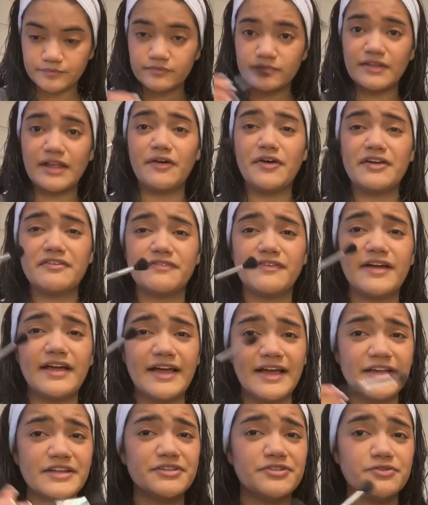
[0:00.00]
Now if
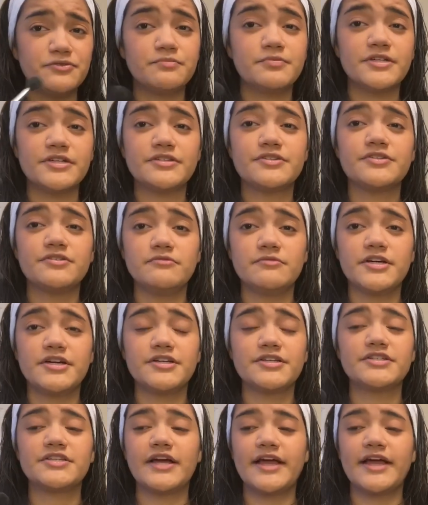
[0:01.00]
I, I do put too much,